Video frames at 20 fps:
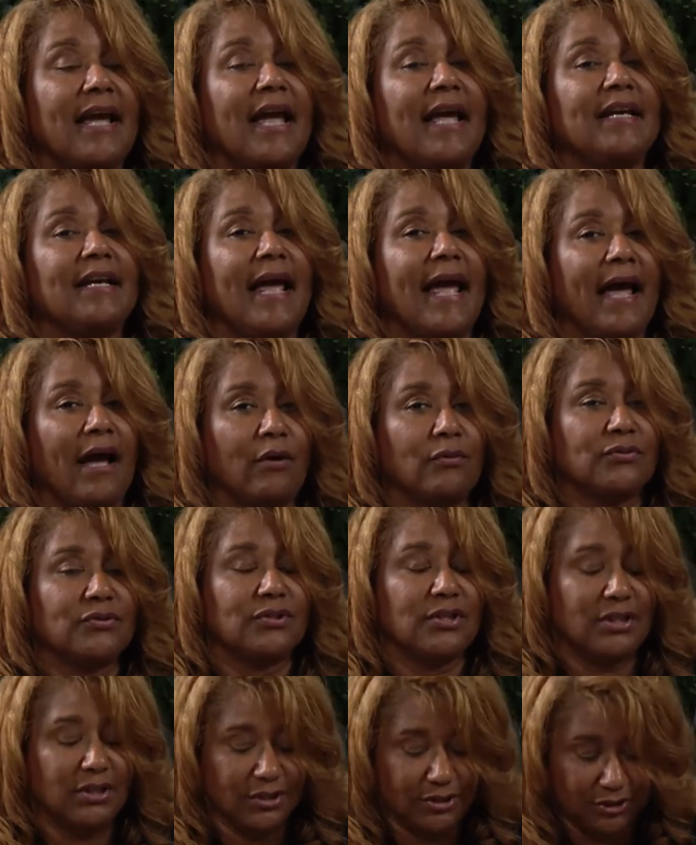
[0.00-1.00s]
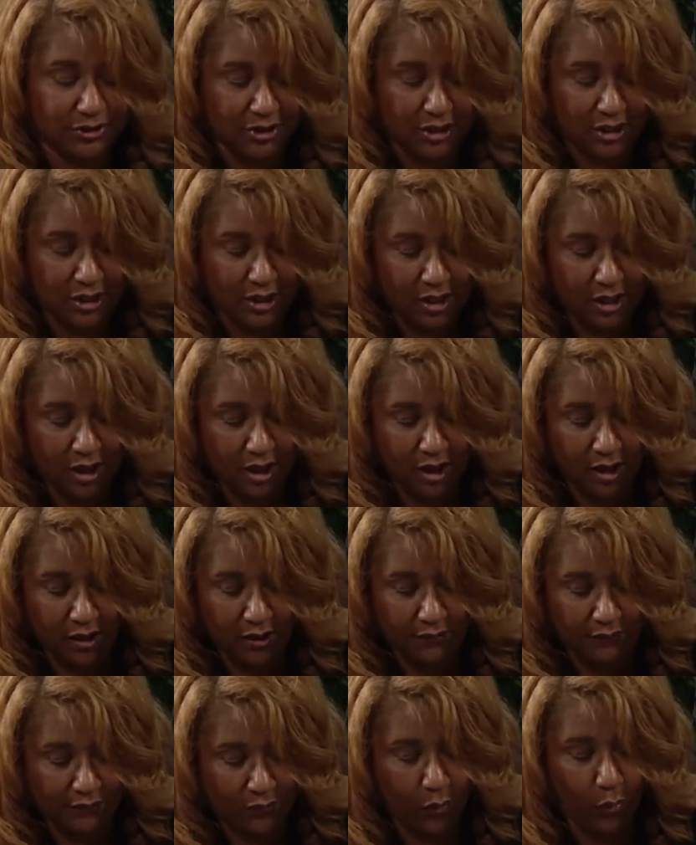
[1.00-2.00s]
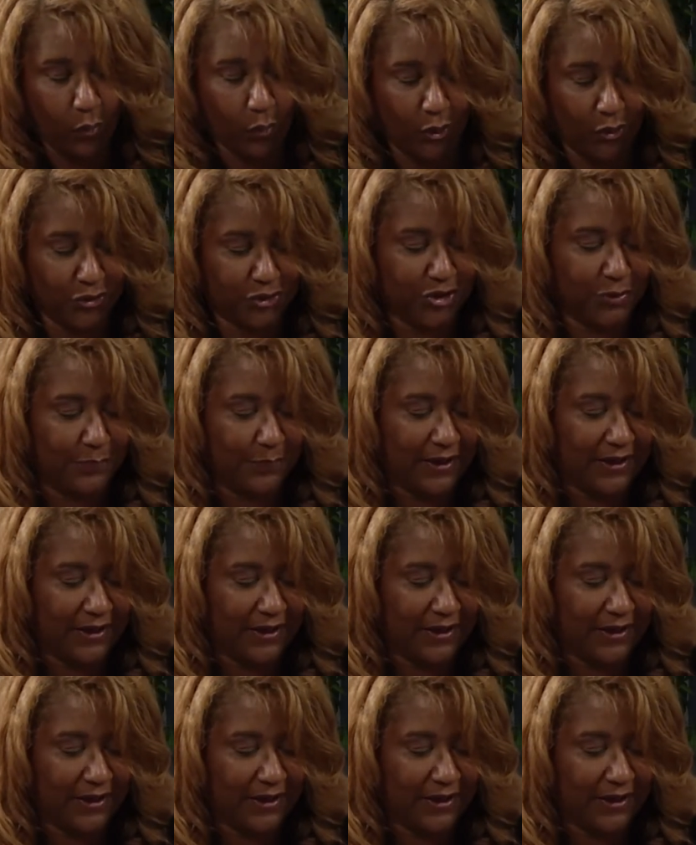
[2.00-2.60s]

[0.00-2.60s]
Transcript: and houses of worship.